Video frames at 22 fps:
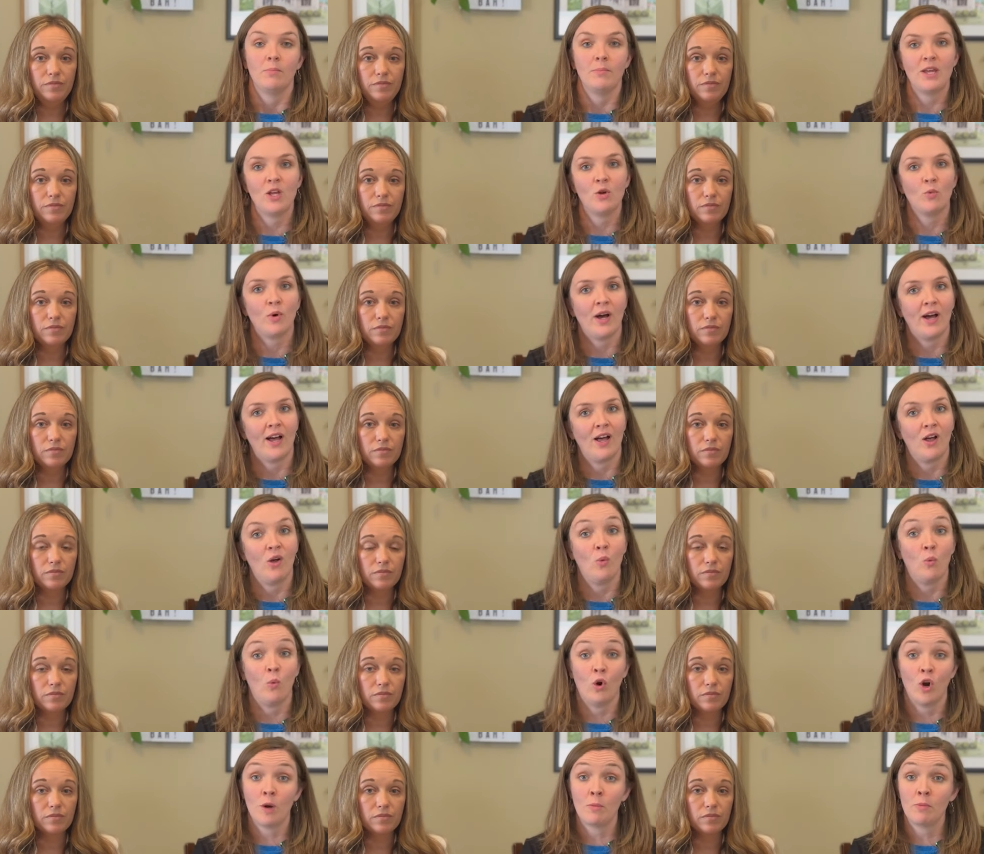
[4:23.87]
Speaker 1: Meanwhile,
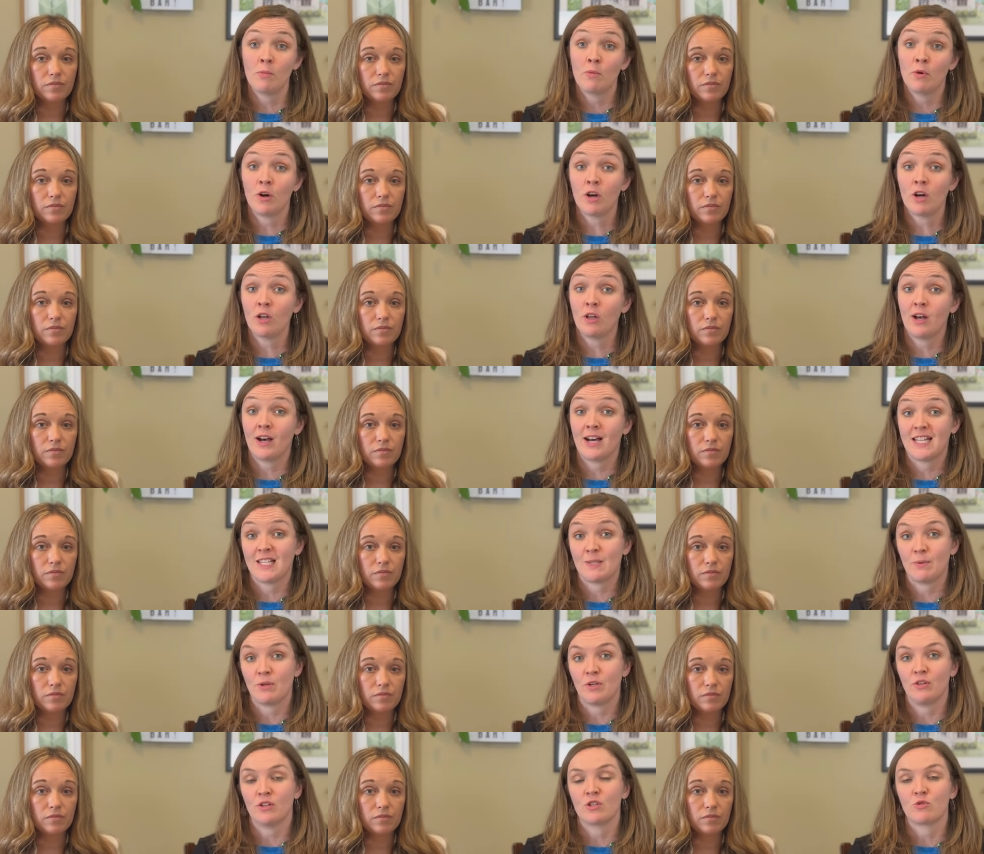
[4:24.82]
War Memorial
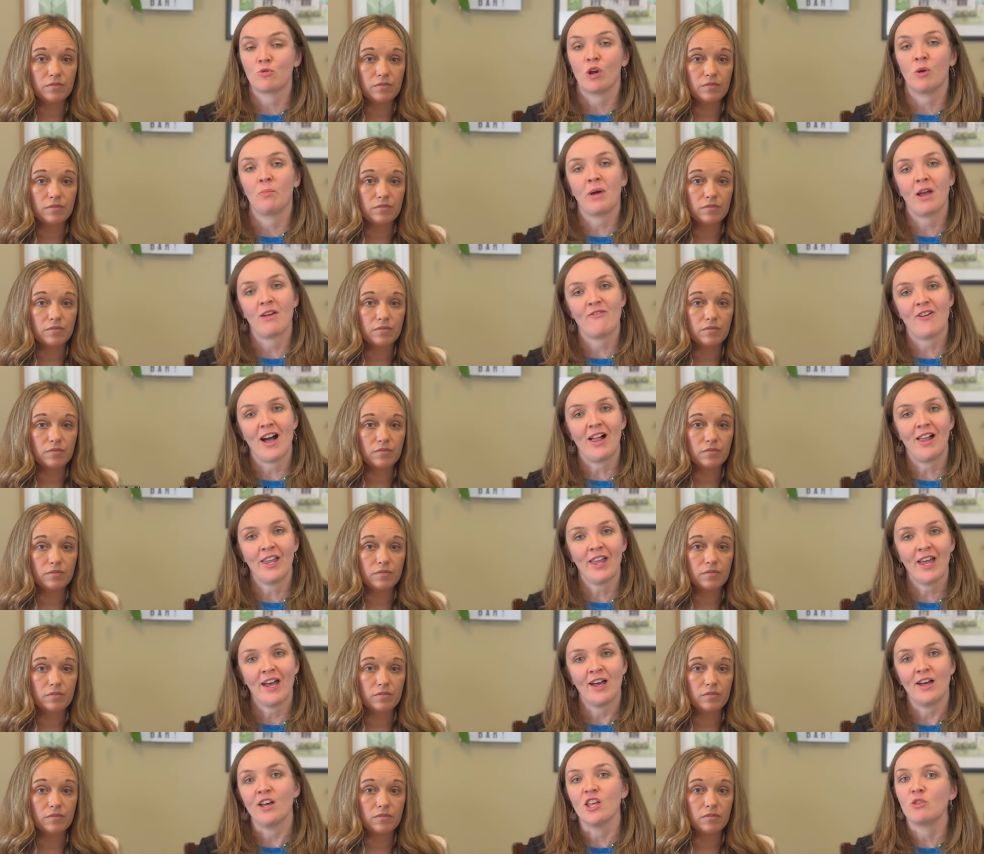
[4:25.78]
Hospital is run by Valley
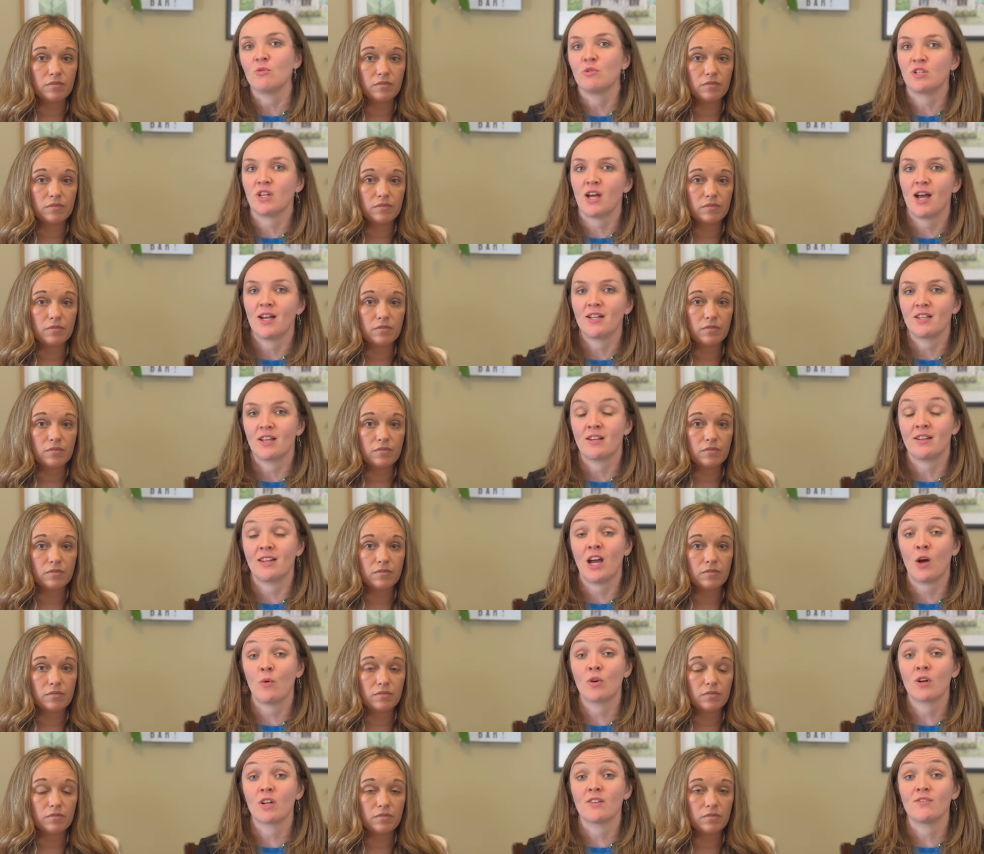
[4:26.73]
Health, which has a
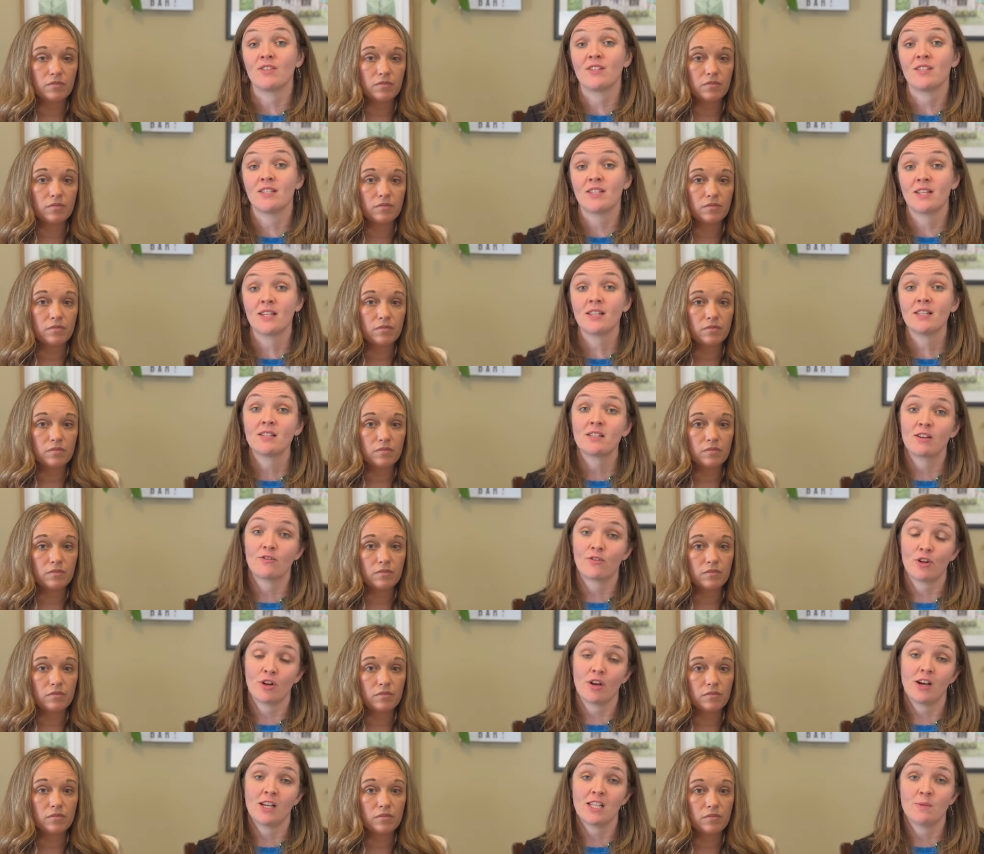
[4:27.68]
network of six
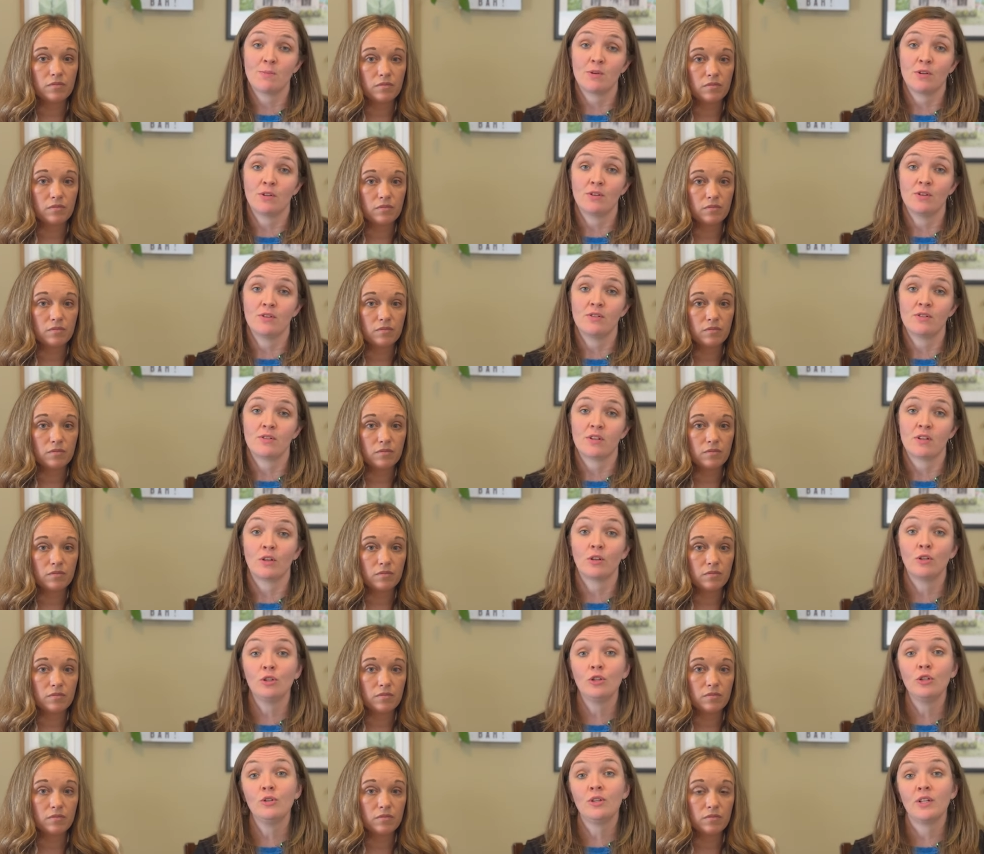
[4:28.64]
different hospitals,
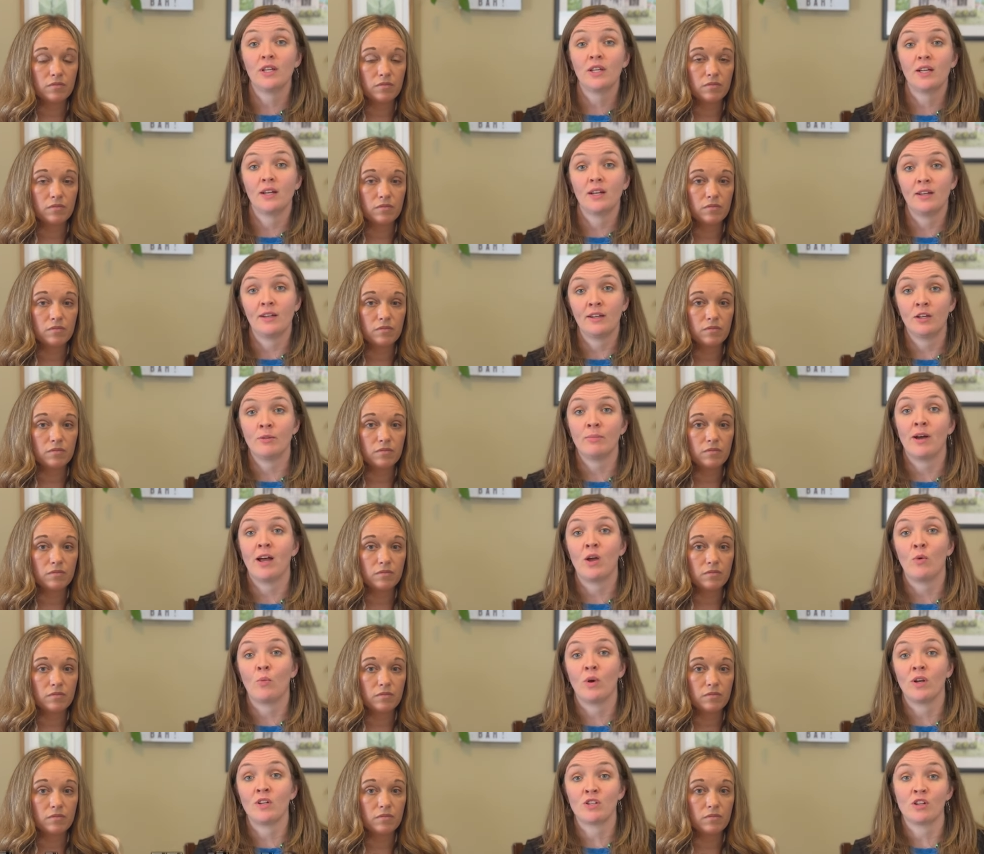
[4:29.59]
including
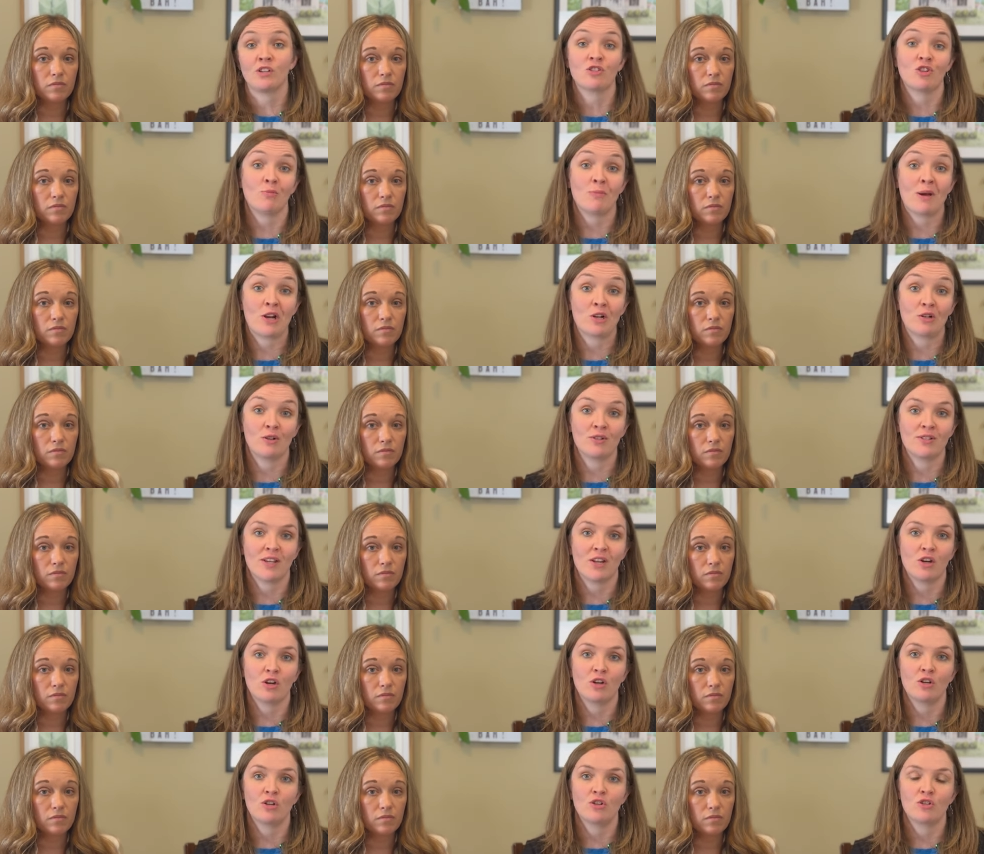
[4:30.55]
nearby Winchester Medical
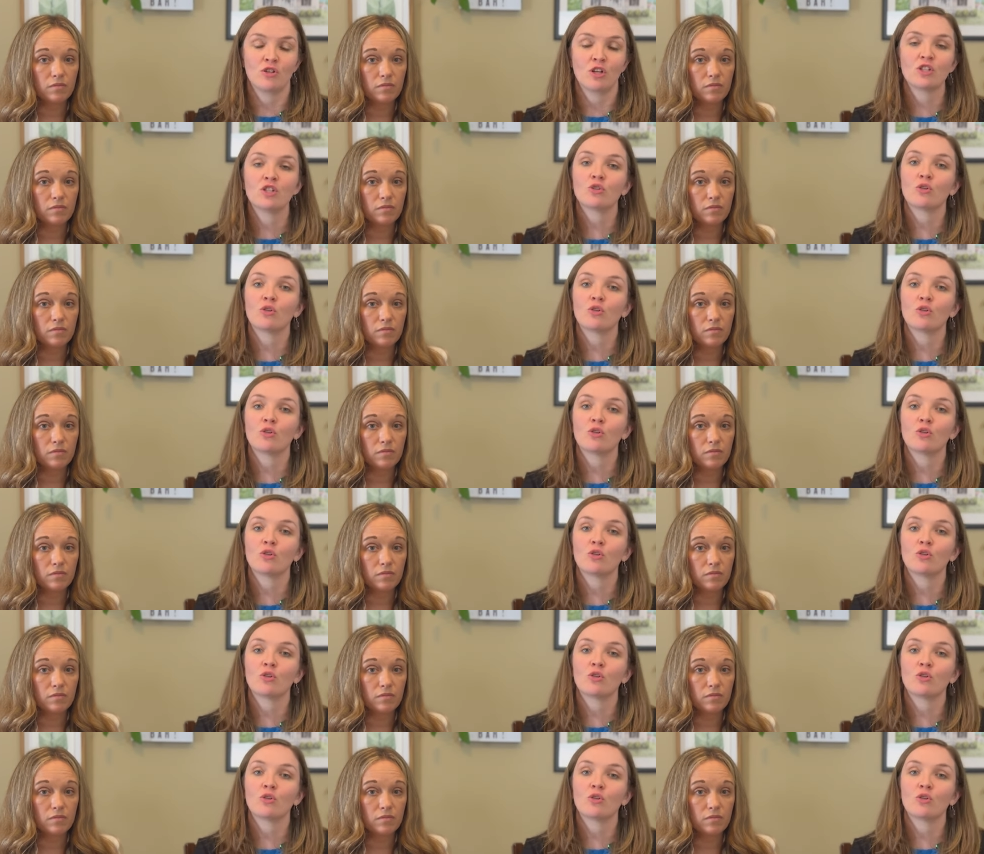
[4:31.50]
Center, just